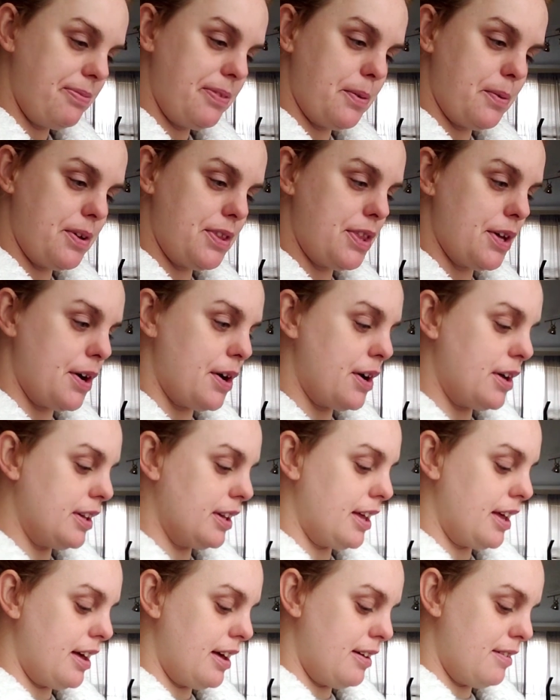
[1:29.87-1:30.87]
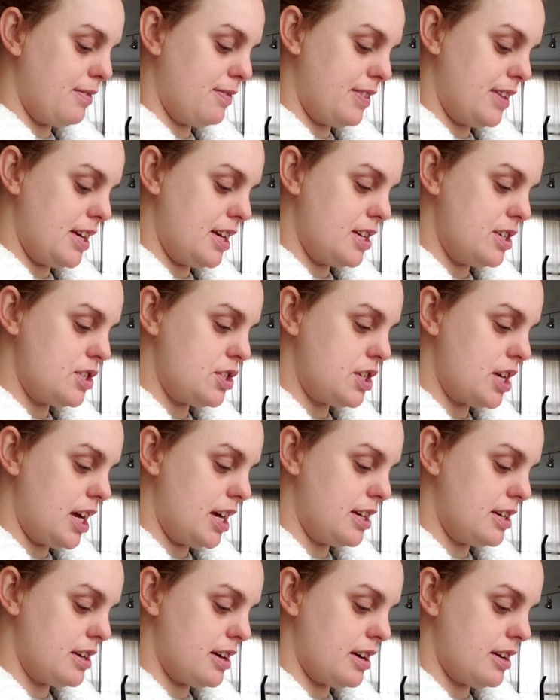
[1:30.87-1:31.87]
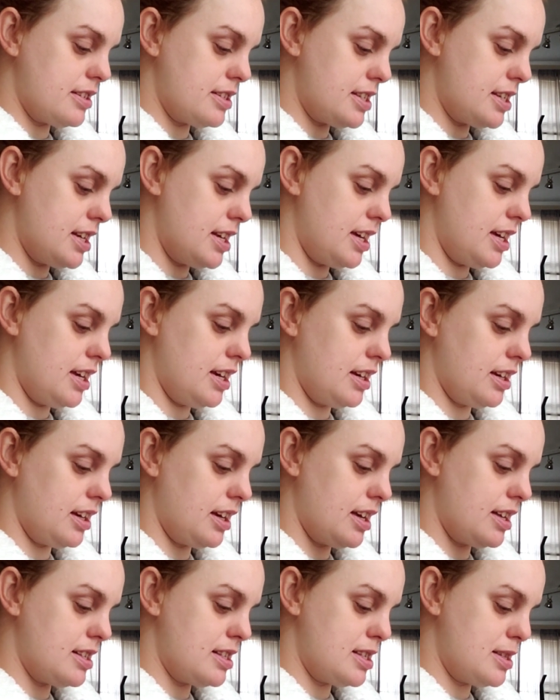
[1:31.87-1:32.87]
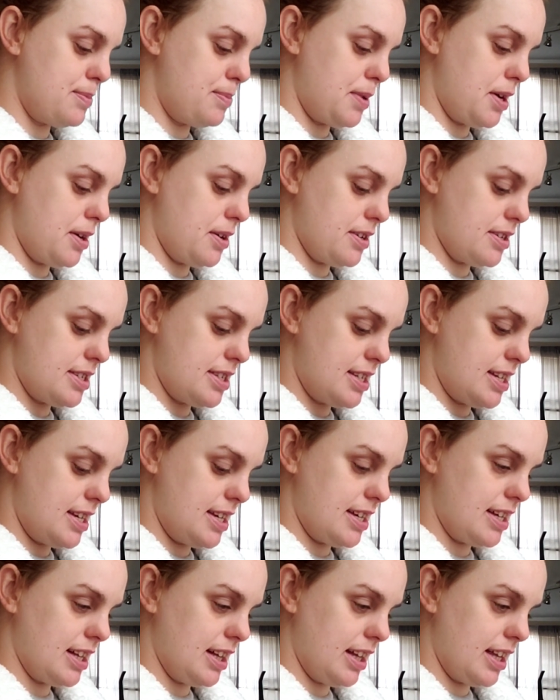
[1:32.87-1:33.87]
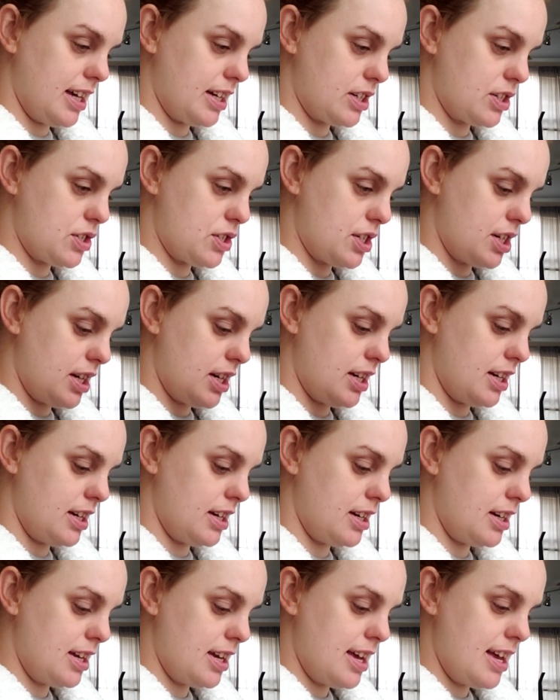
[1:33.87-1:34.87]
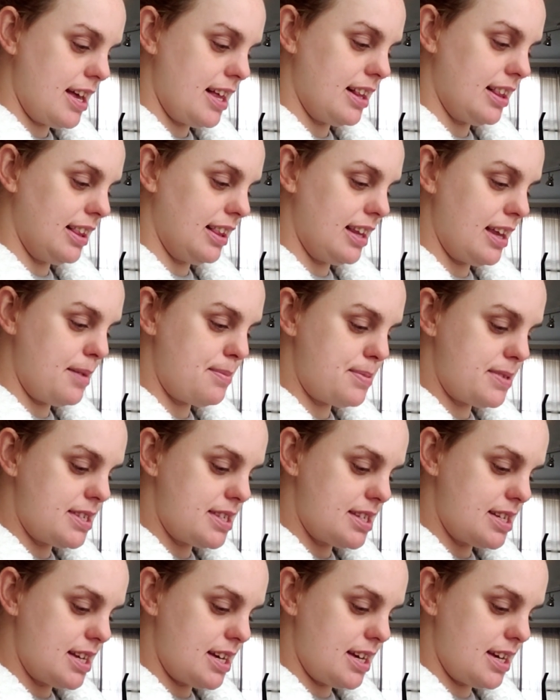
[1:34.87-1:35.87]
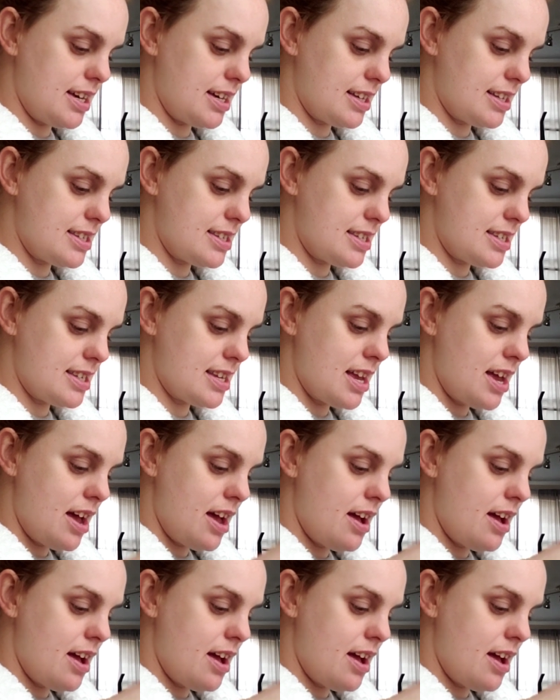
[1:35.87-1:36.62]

with all of the Shane Dawson Conspiracy Collection lipsticks.